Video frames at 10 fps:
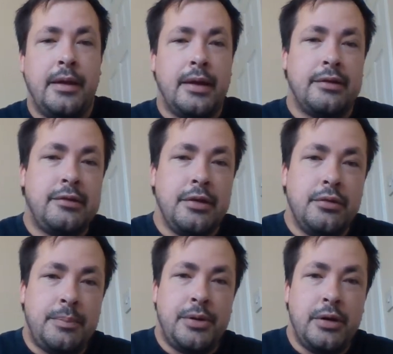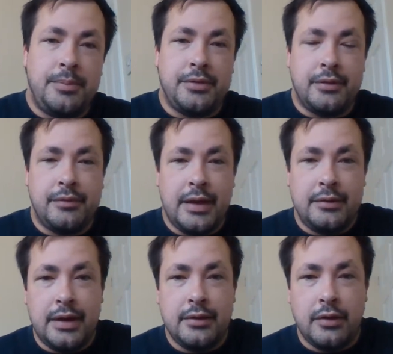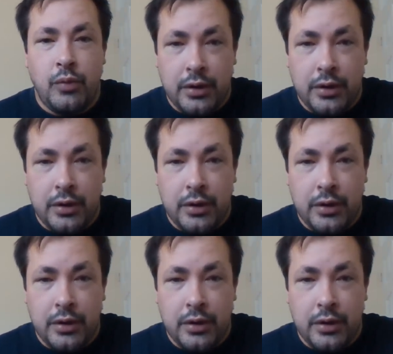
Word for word: that's still the purpose of their gender.